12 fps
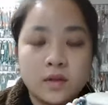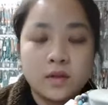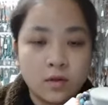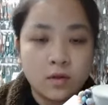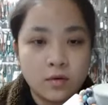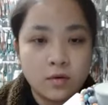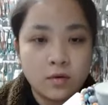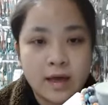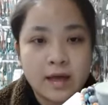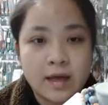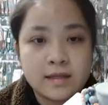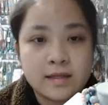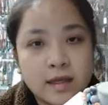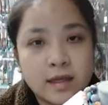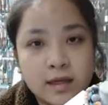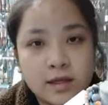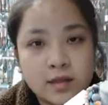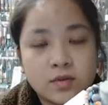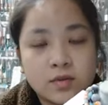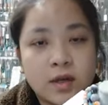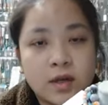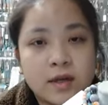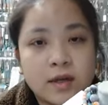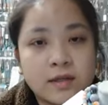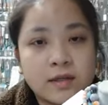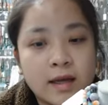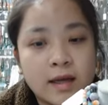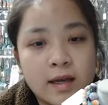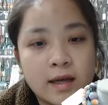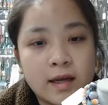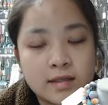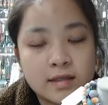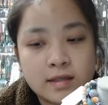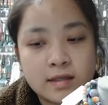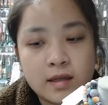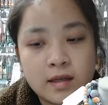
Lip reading: don't be hesitant to contact us.